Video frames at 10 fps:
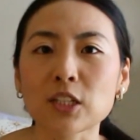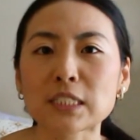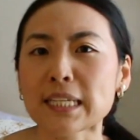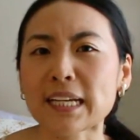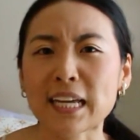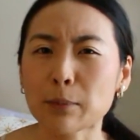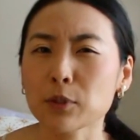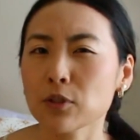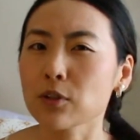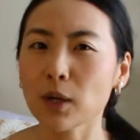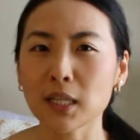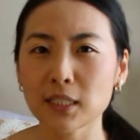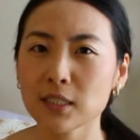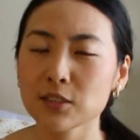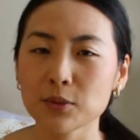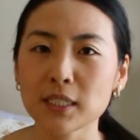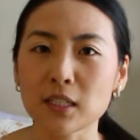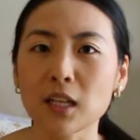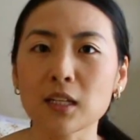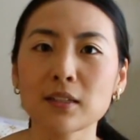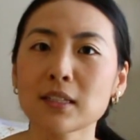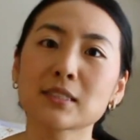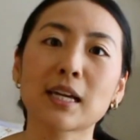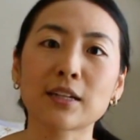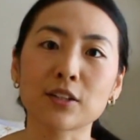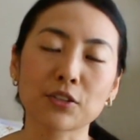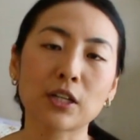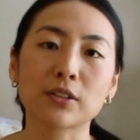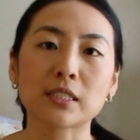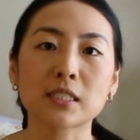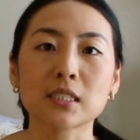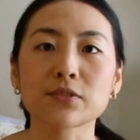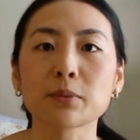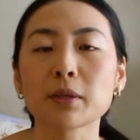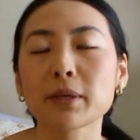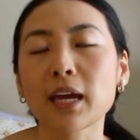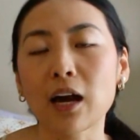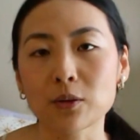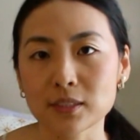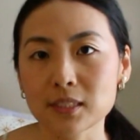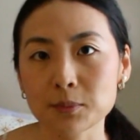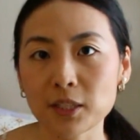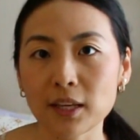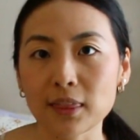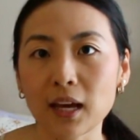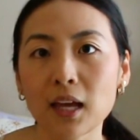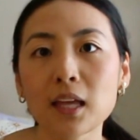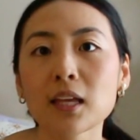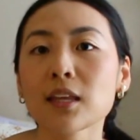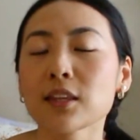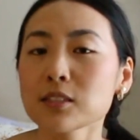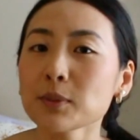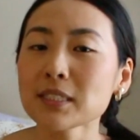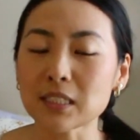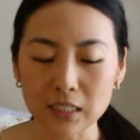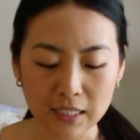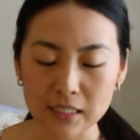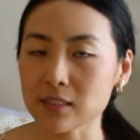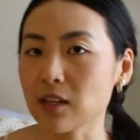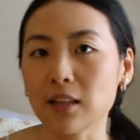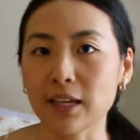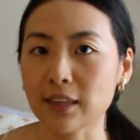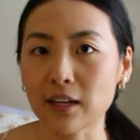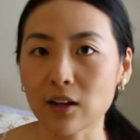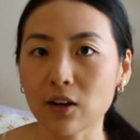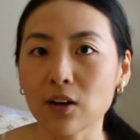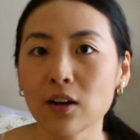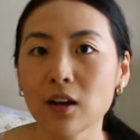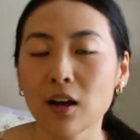There's like a chemical quality to it. A lot of the designer fragrances from the big houses smell like that. This one is not like that at all.